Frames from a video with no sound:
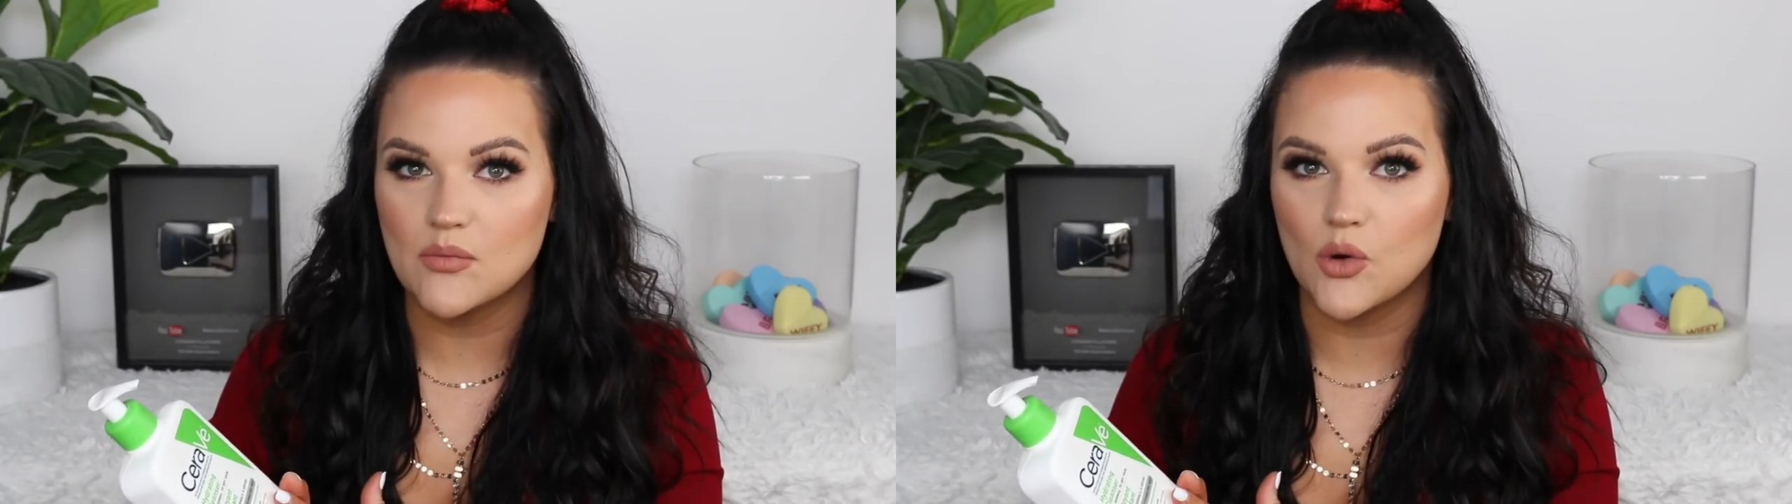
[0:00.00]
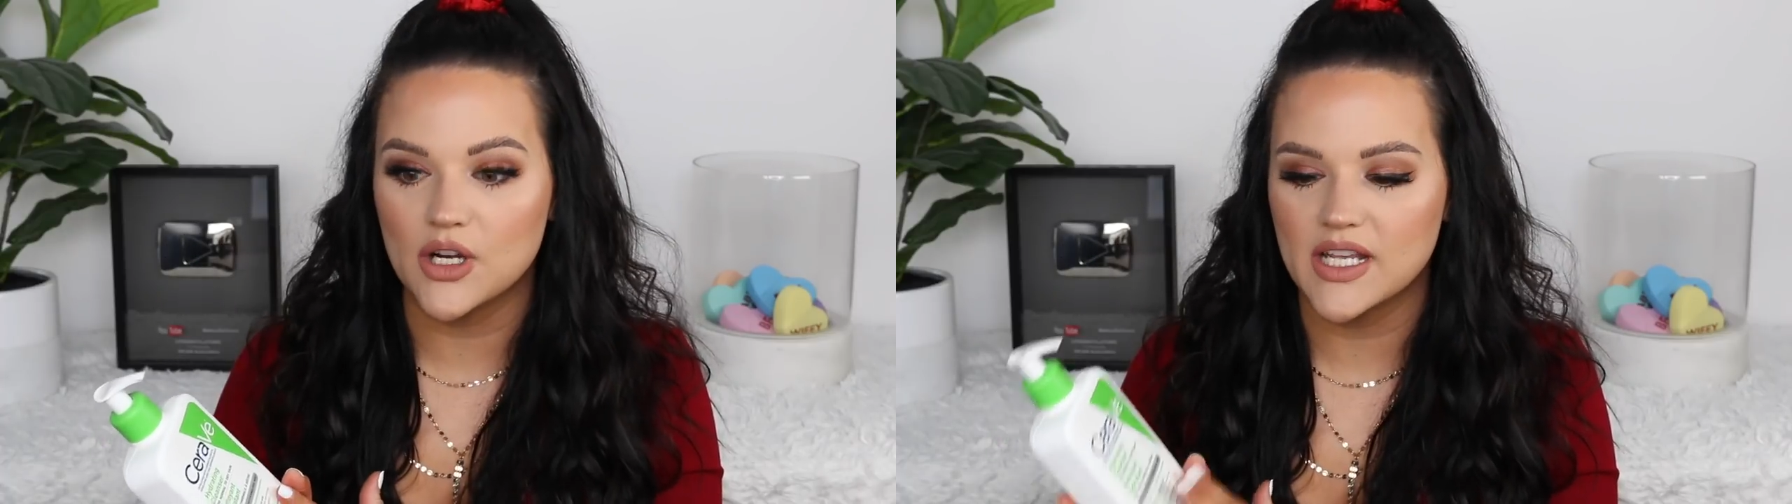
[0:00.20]

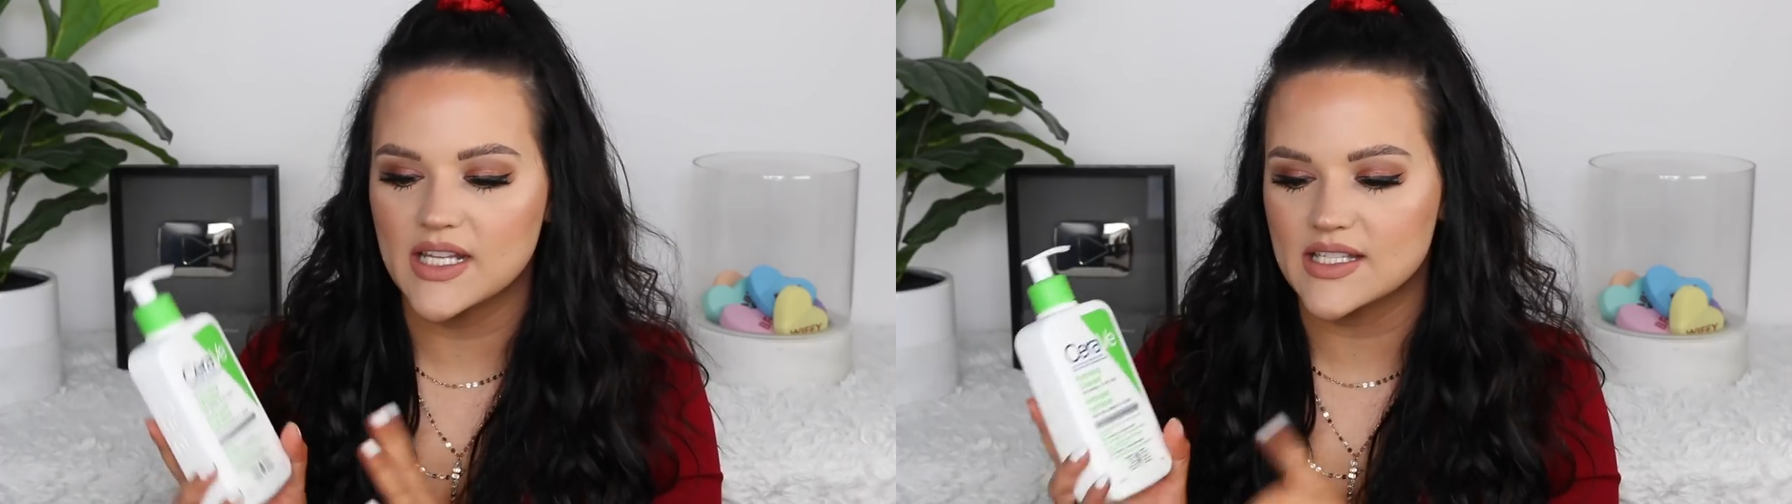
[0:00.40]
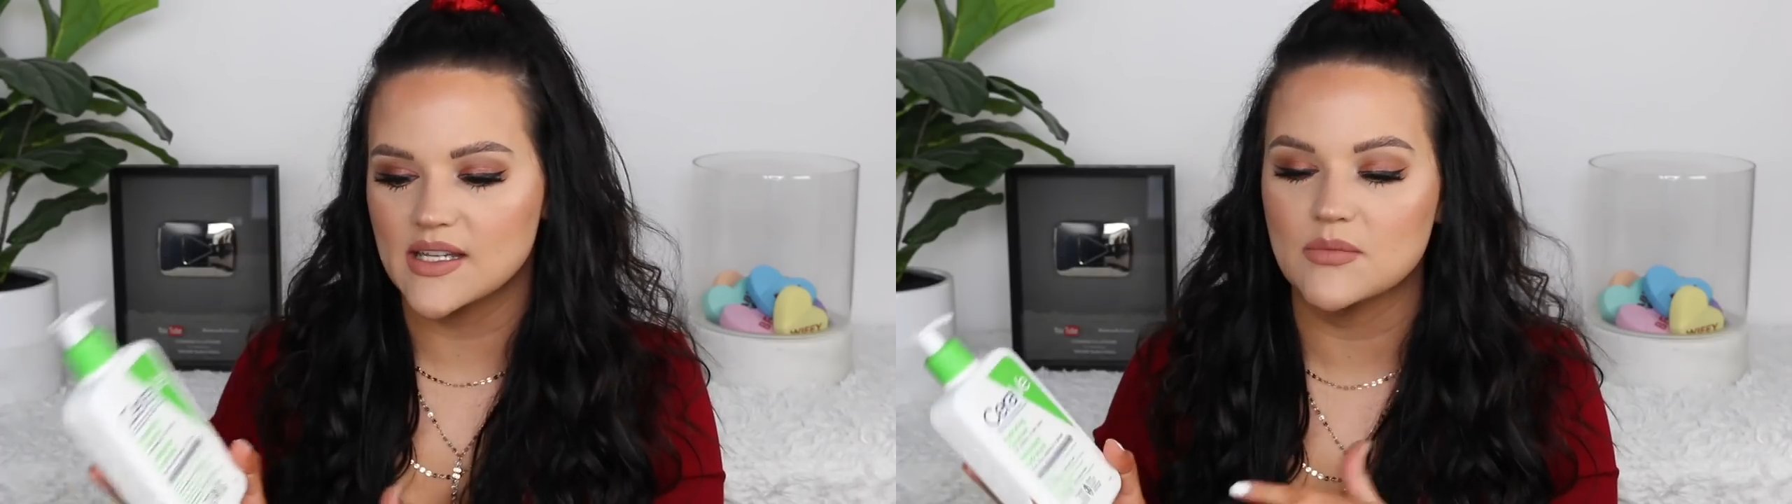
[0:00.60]

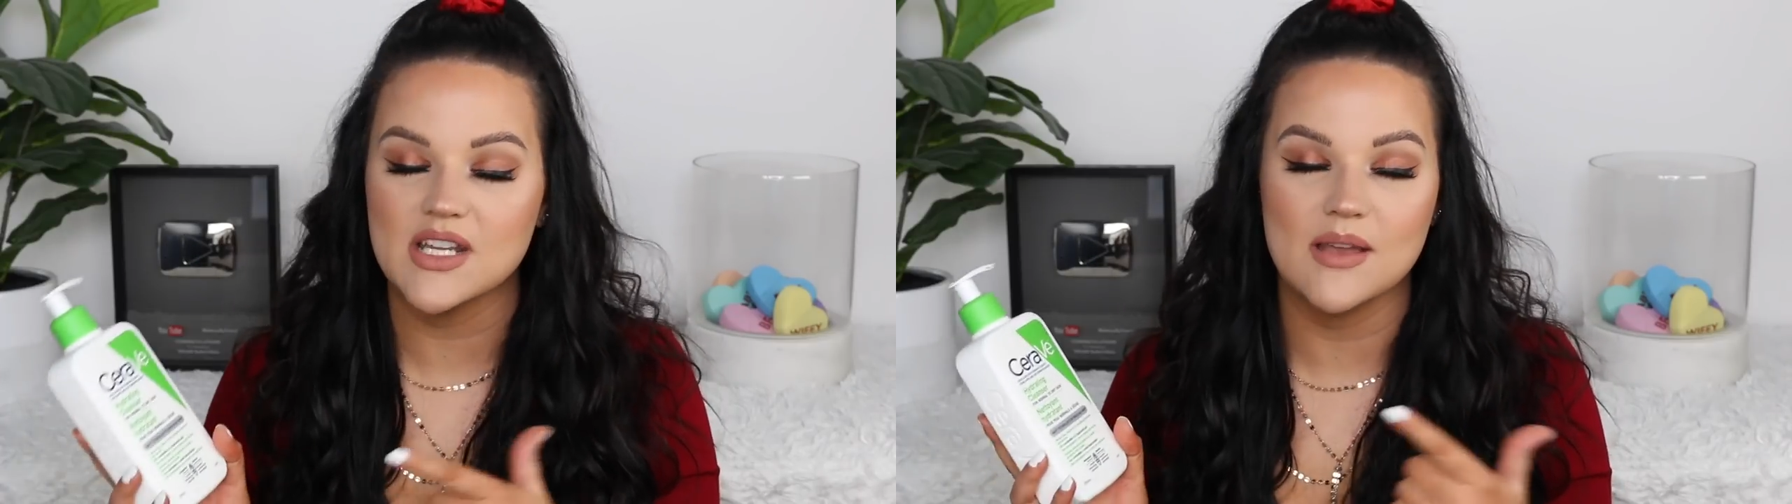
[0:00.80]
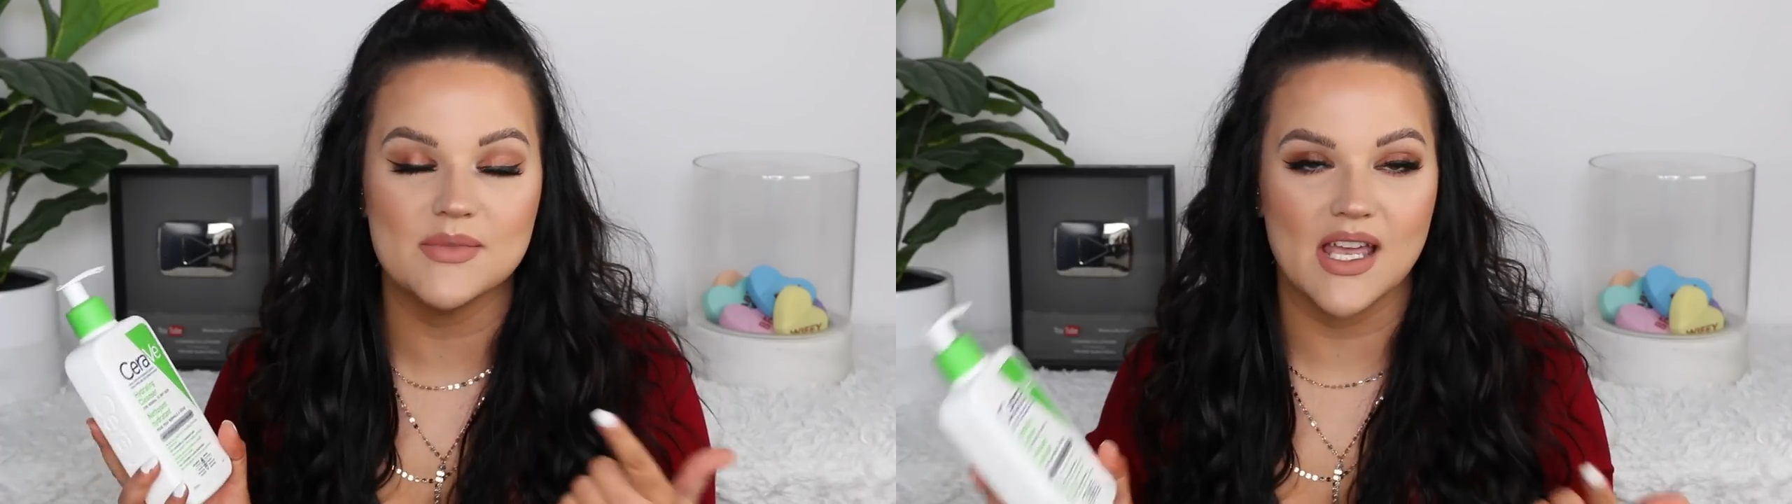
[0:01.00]
morning and
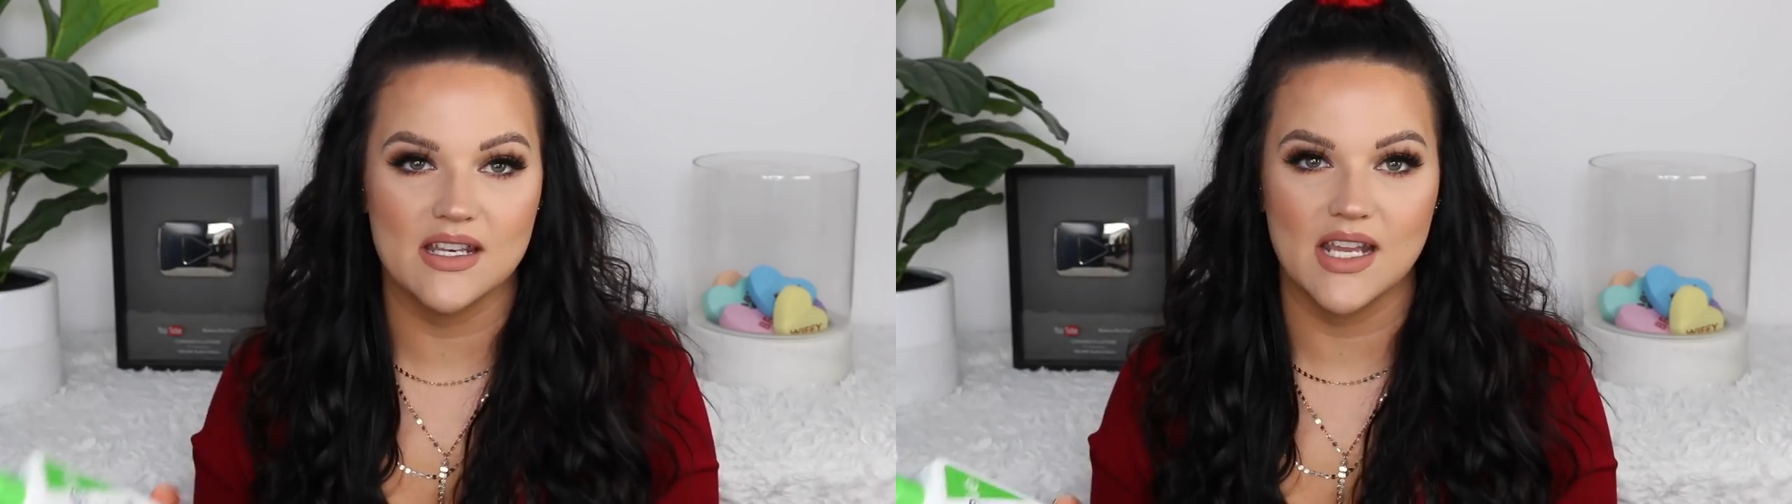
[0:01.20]
sometimes at